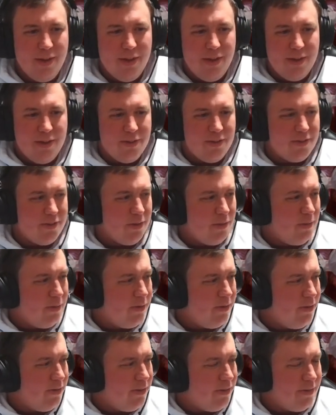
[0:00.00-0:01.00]

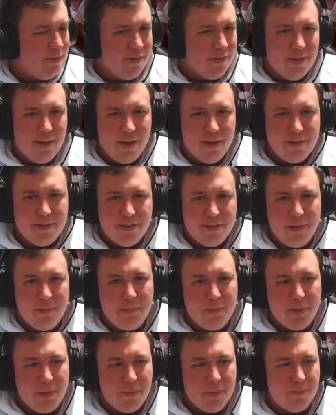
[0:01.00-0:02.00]
Soldiers,
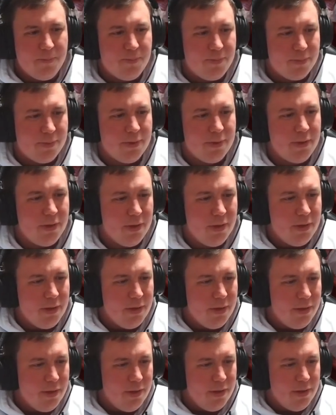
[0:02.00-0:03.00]
assemble.
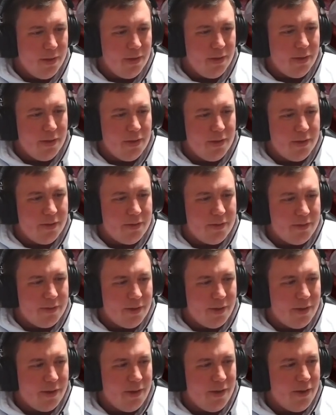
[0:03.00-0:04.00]

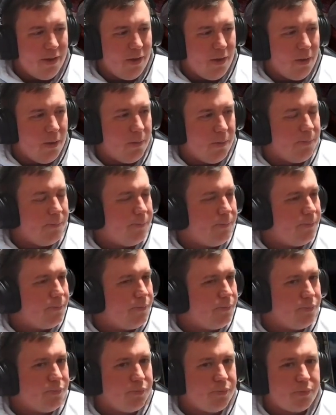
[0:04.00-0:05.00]
Sino.
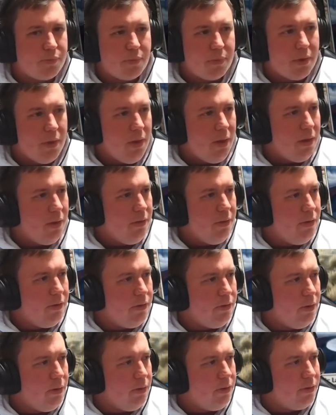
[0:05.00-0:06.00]
So
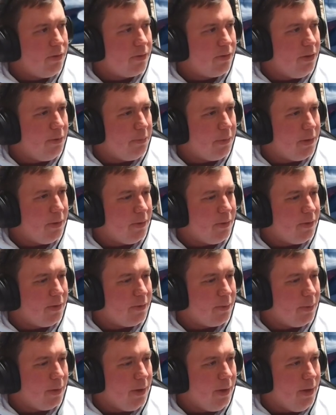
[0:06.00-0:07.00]
soldiers got me all this
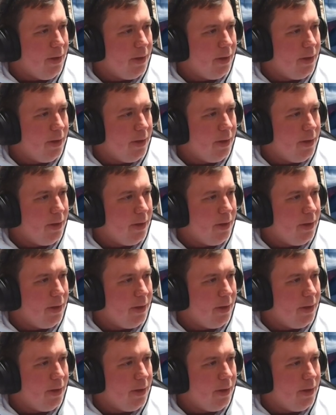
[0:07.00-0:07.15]
way.